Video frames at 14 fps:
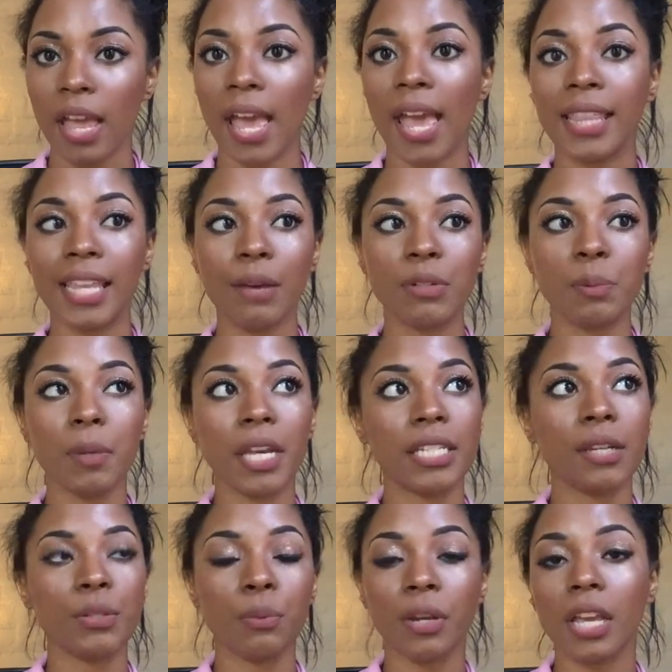And that was because I
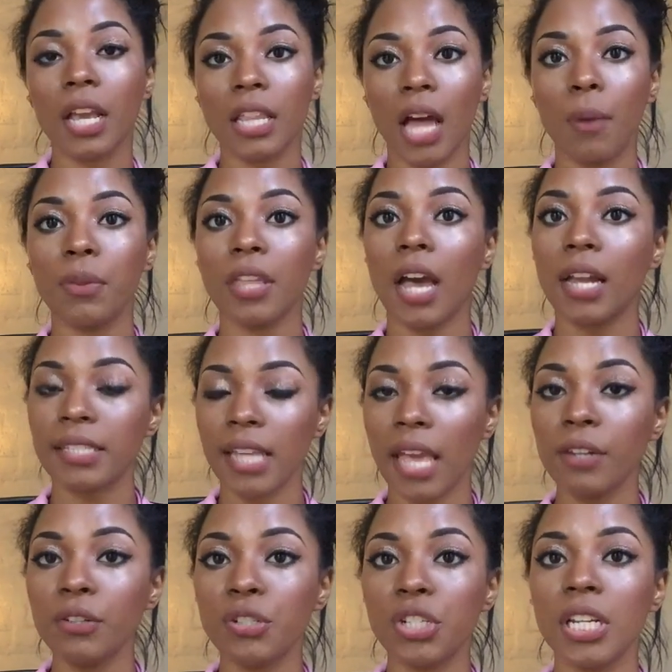was working a lot with Goddess
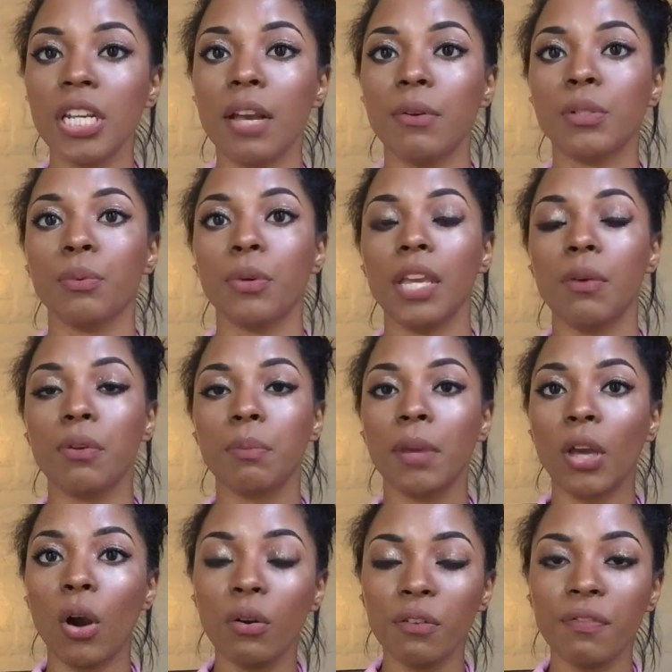energy. I was working with my
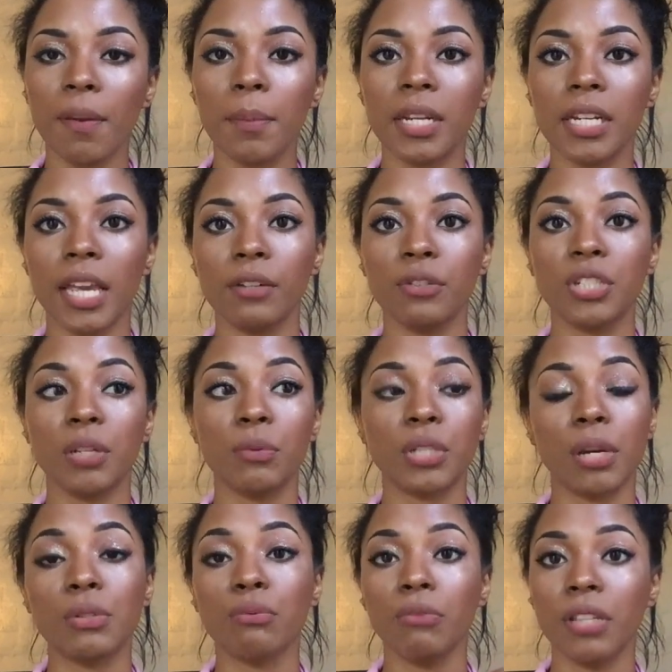own feminine energy, which
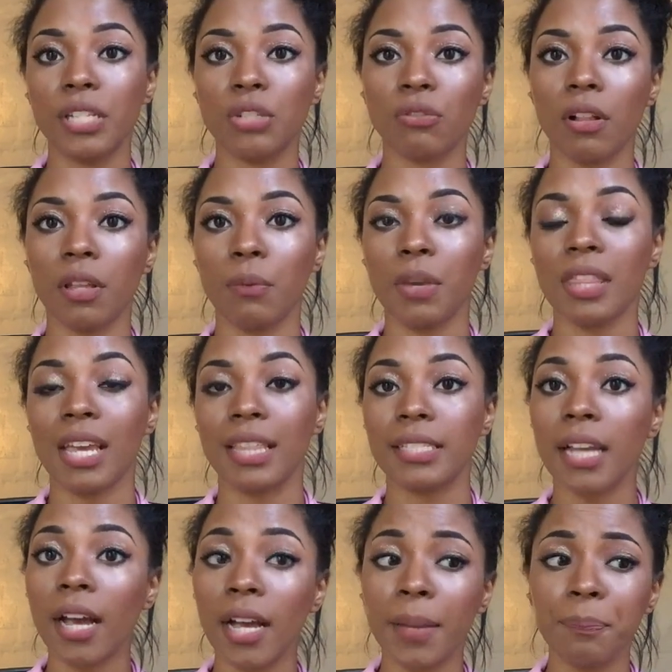I was really struggling with at the
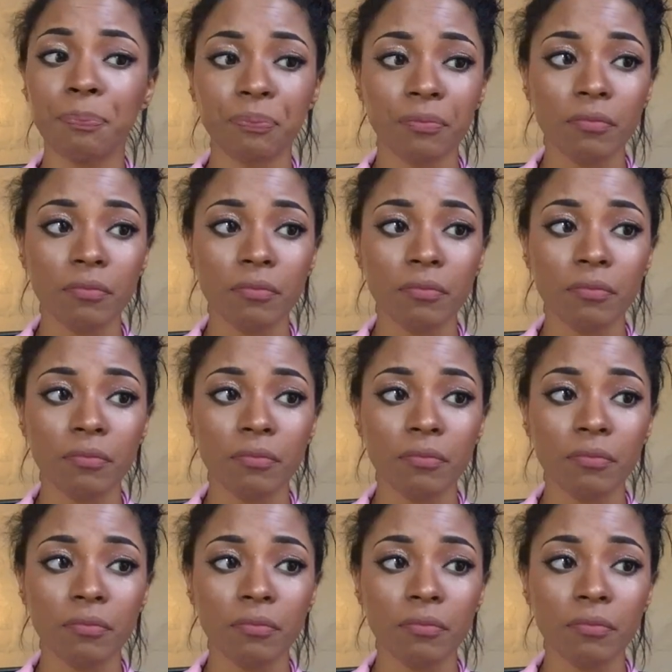time.